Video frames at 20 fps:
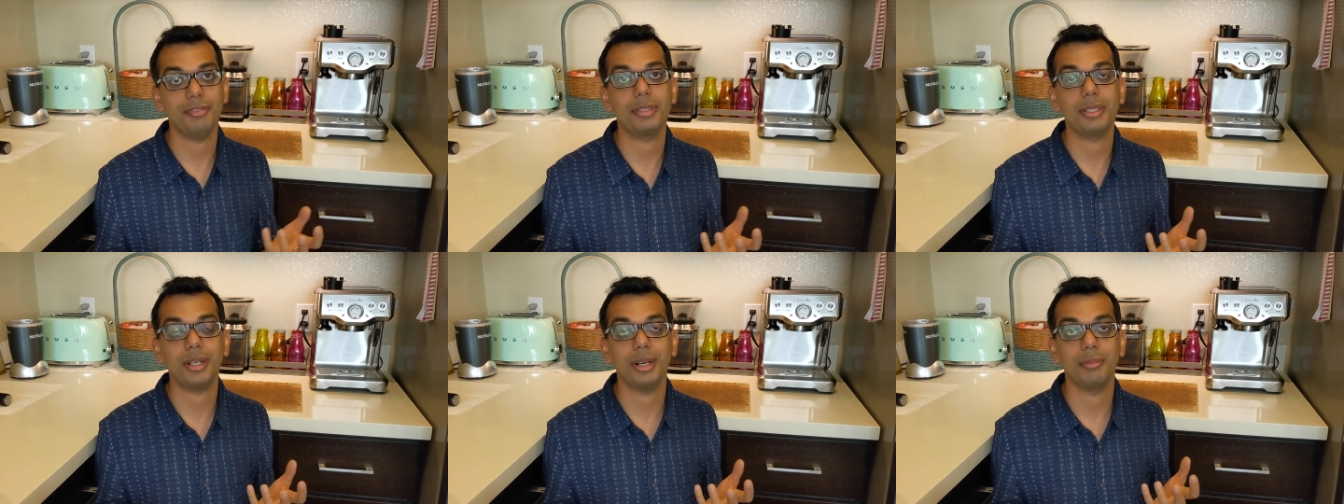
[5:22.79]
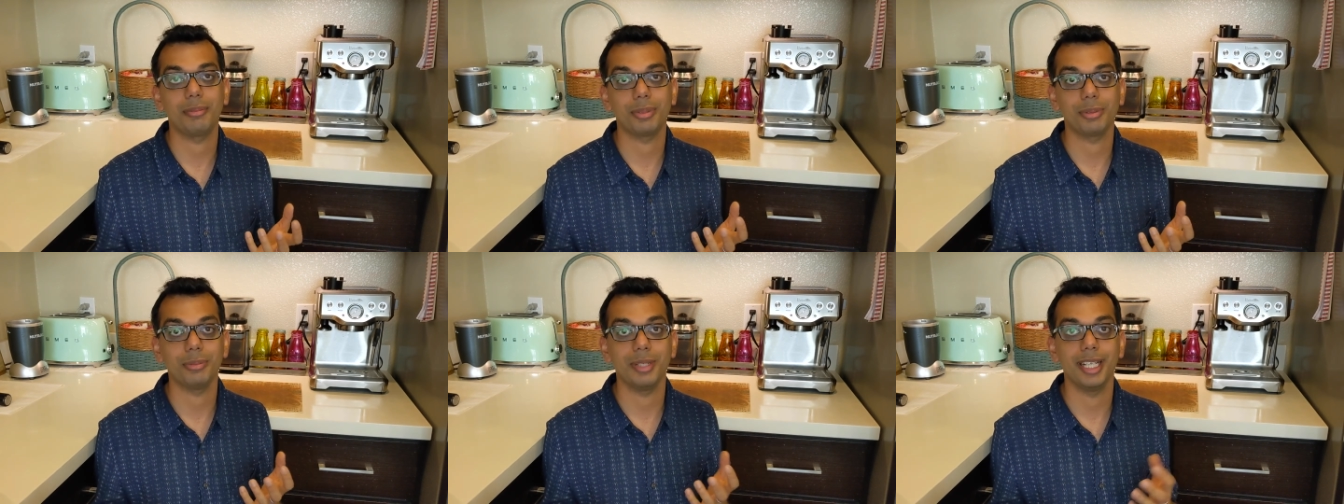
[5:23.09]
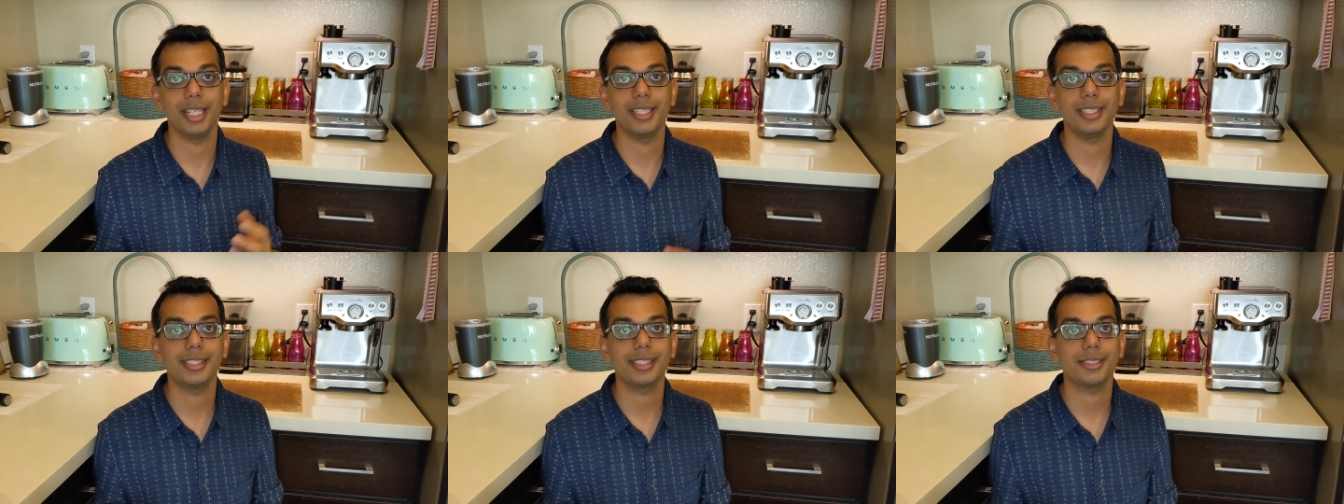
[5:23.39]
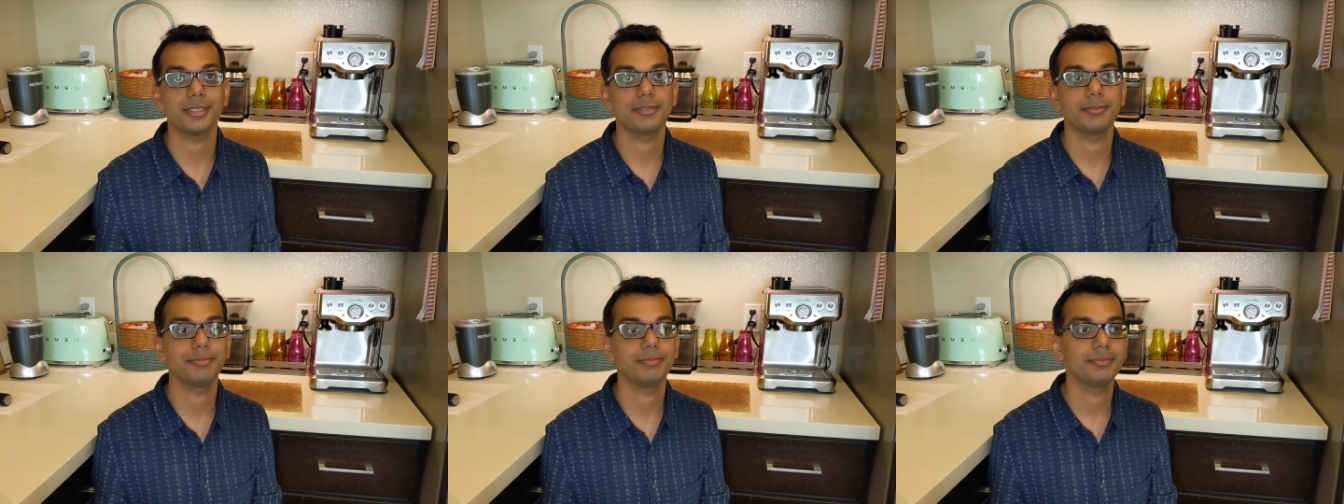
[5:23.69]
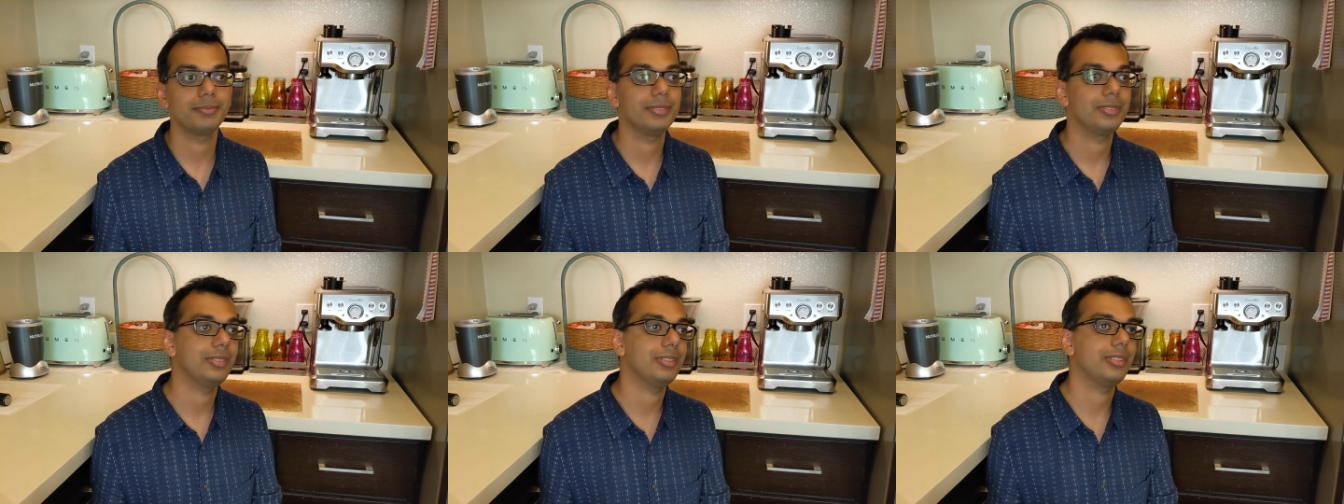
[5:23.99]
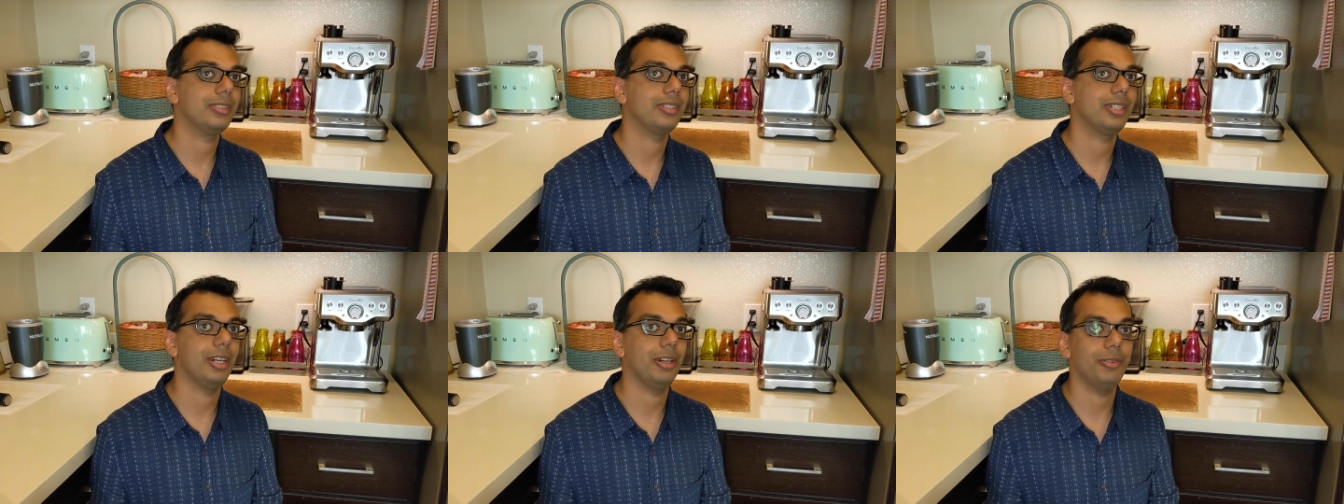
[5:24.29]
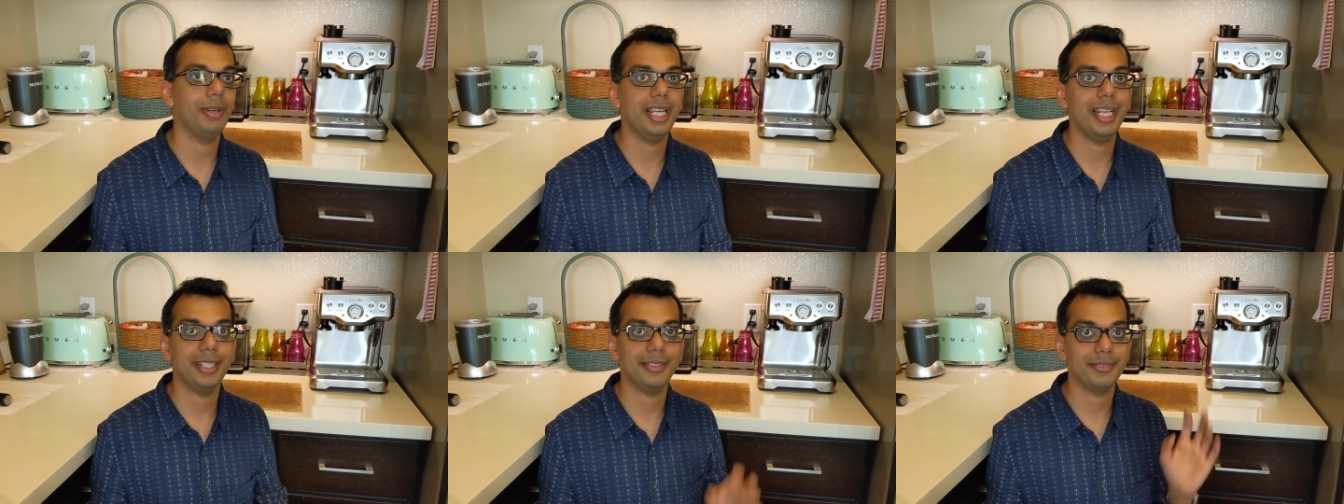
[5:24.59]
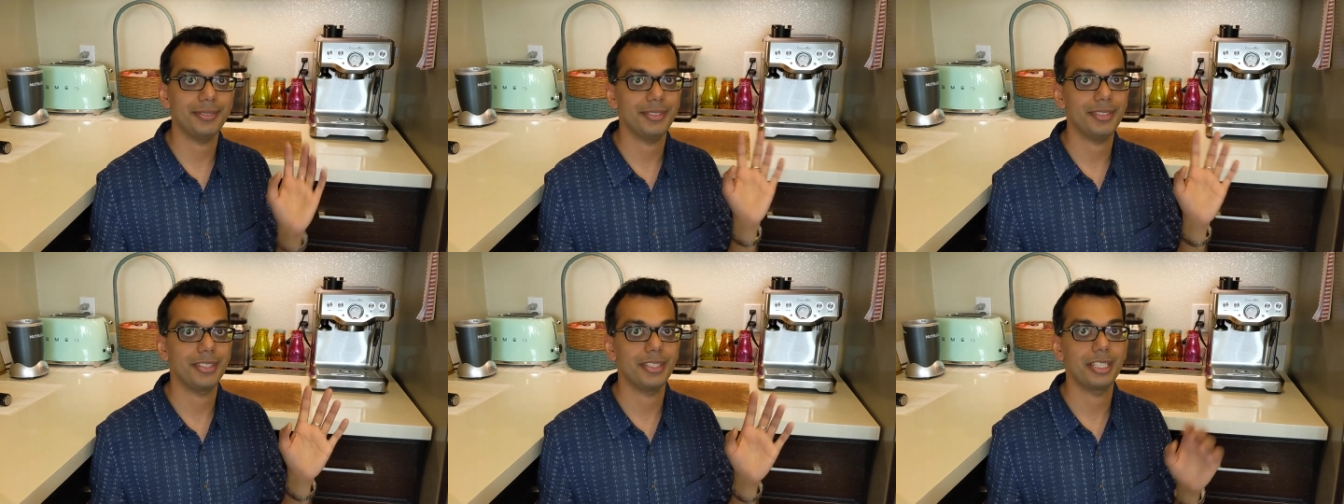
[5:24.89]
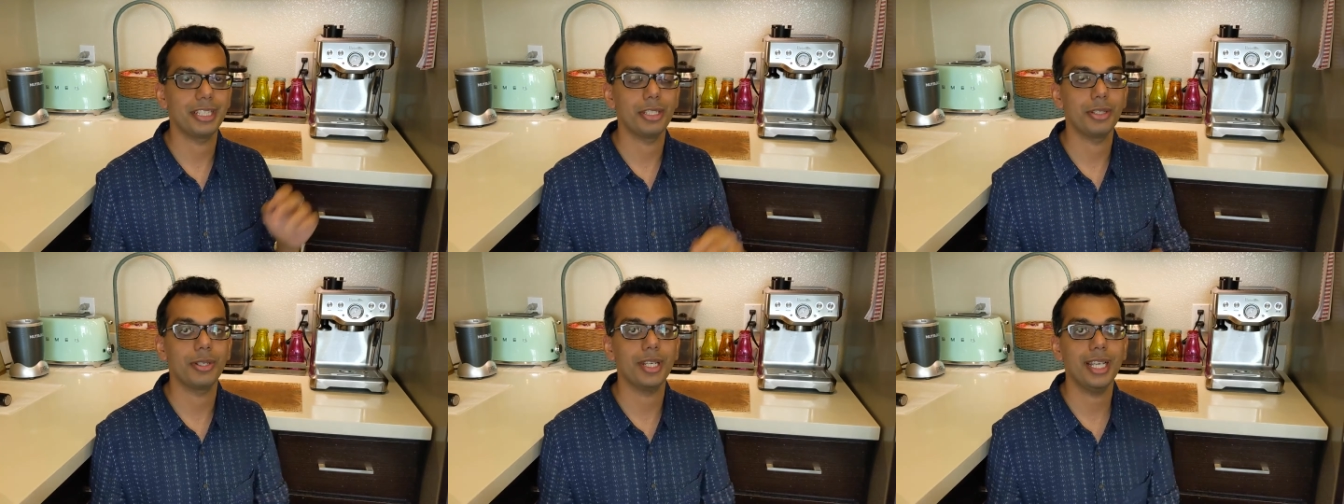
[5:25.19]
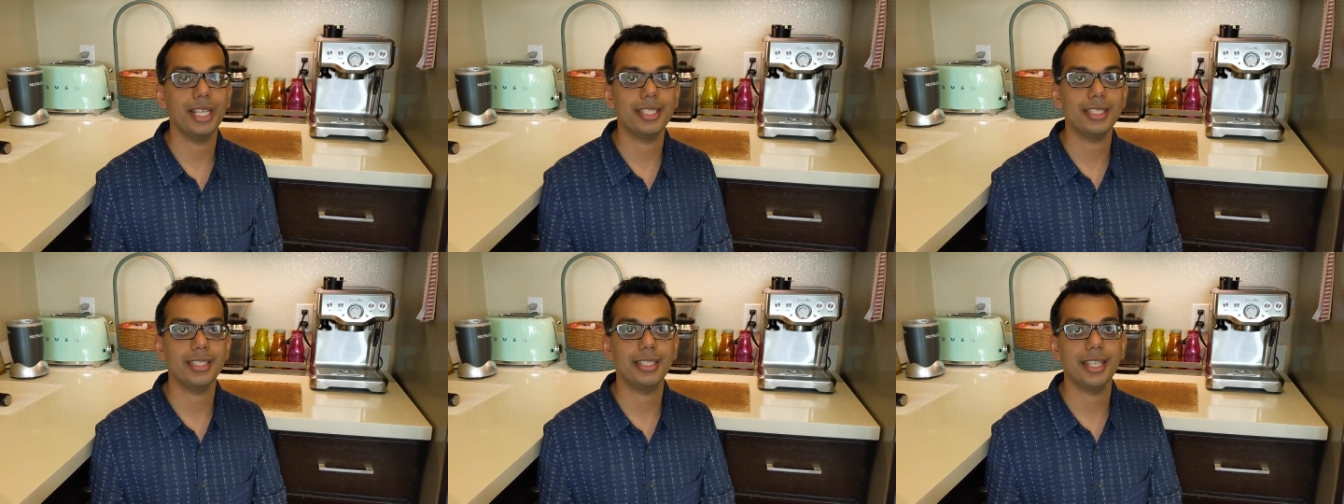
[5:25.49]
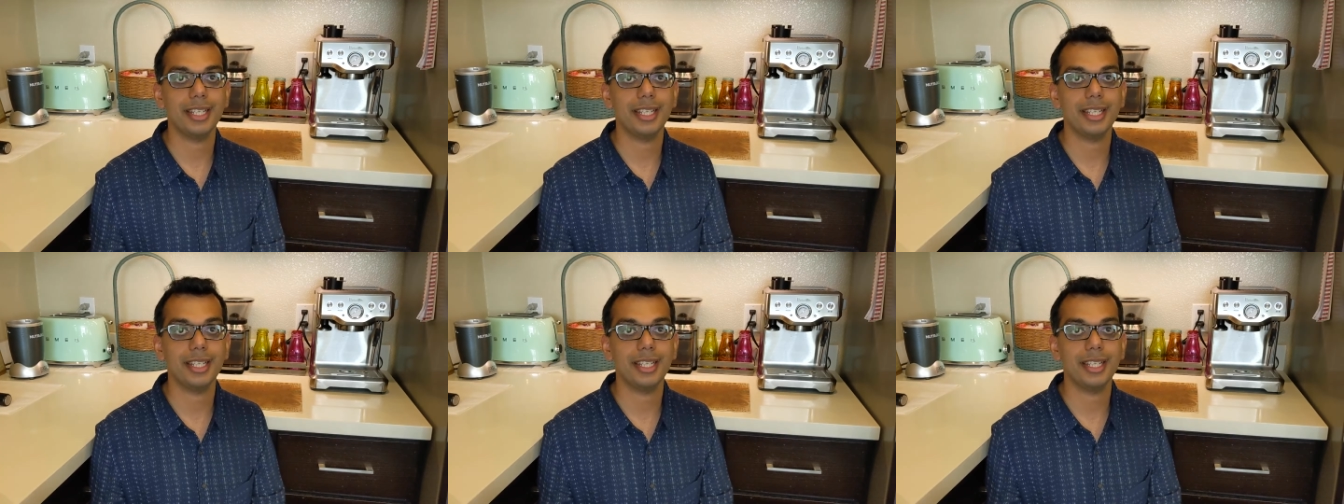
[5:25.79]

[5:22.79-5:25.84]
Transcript: to compromise. All right. See you guys in the